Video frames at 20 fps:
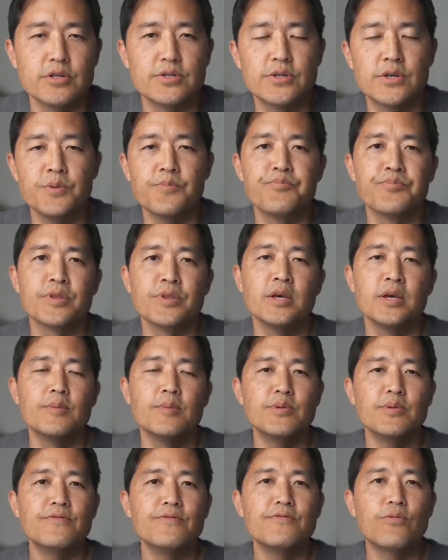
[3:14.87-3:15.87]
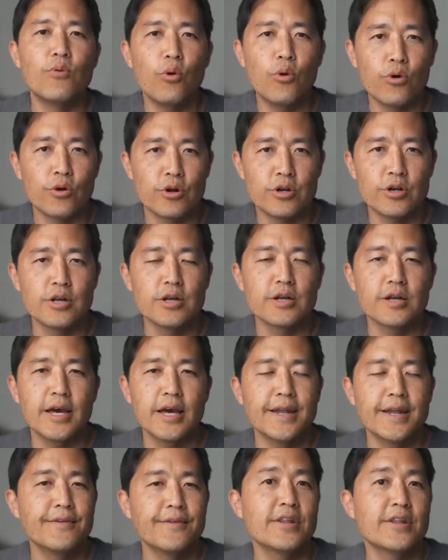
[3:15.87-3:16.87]
So before
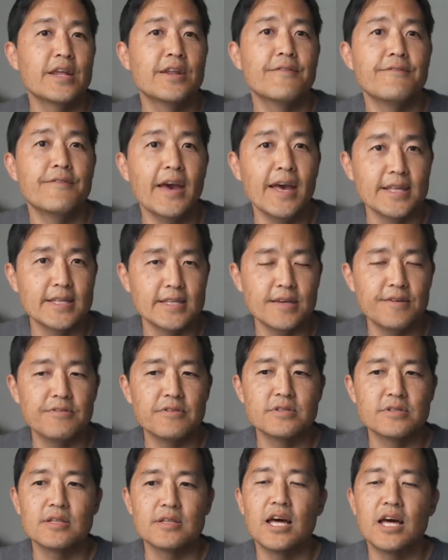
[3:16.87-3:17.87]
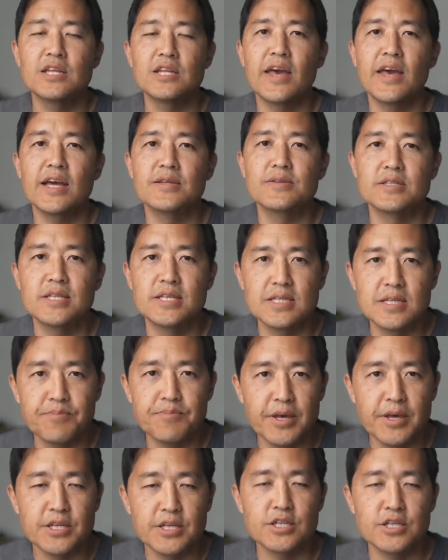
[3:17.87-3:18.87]
kind of an event, if there's a lot of
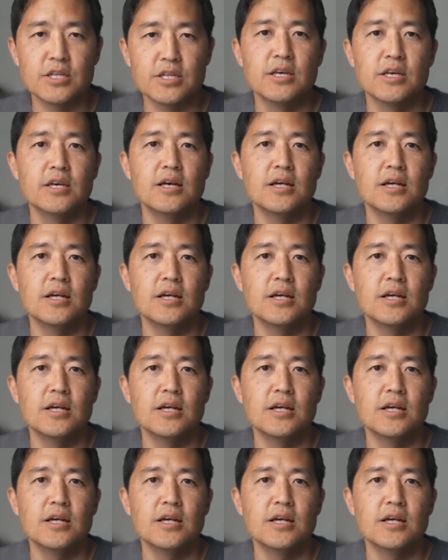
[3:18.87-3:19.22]
anticipation,